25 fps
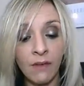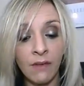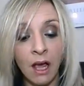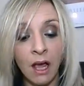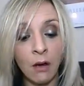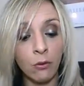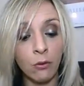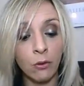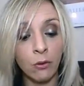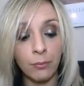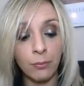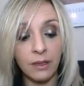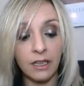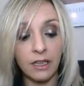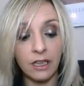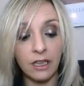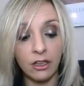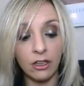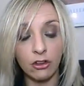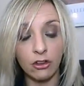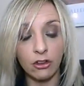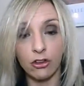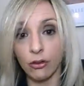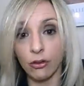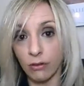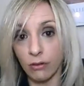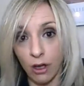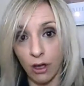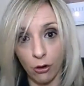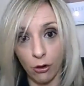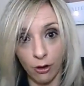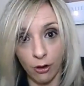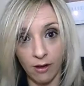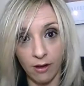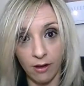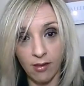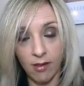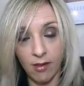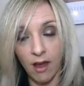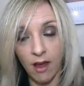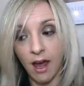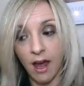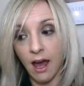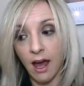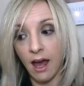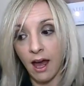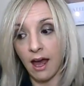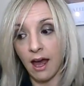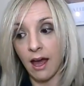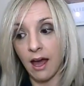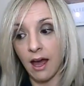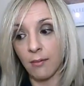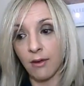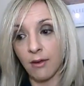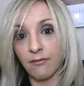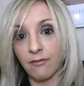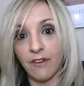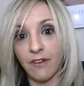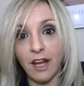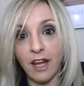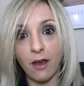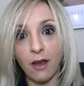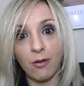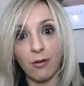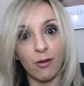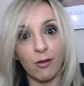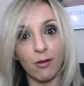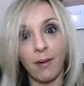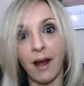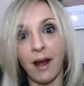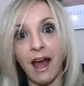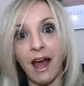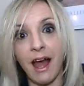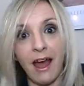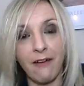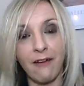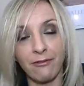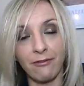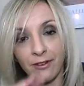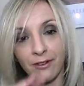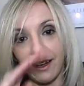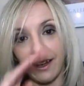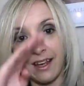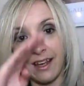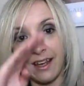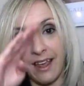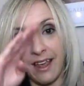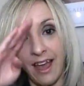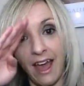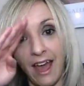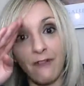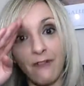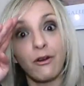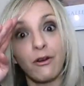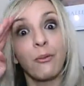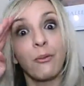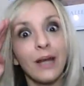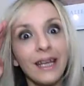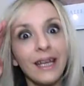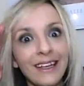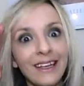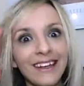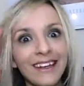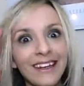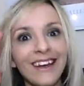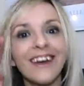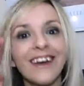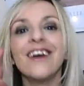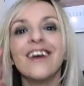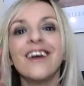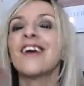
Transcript: I will be truly honoured. Um, videos come out every, every week,